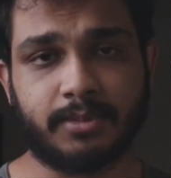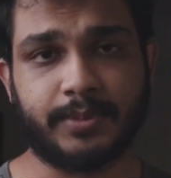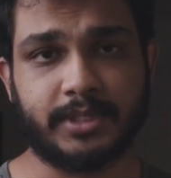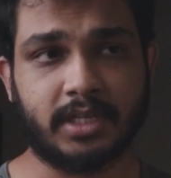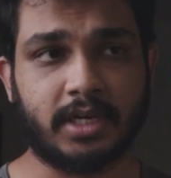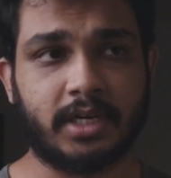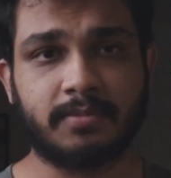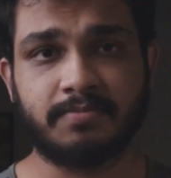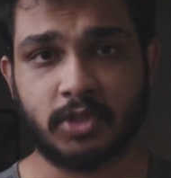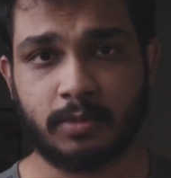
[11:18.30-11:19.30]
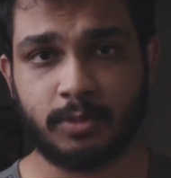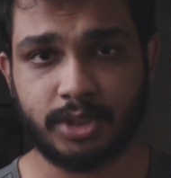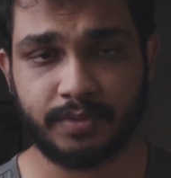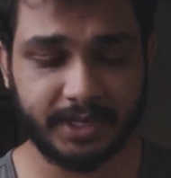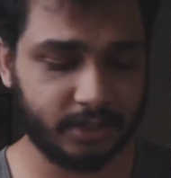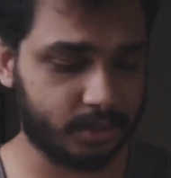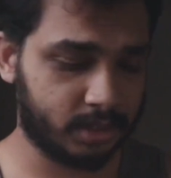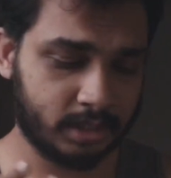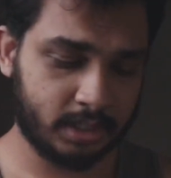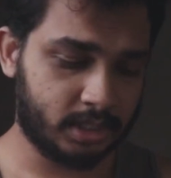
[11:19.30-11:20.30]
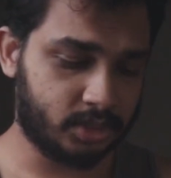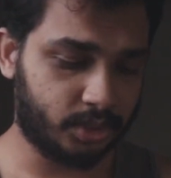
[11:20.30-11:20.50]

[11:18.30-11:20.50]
frames per second slow motion videos.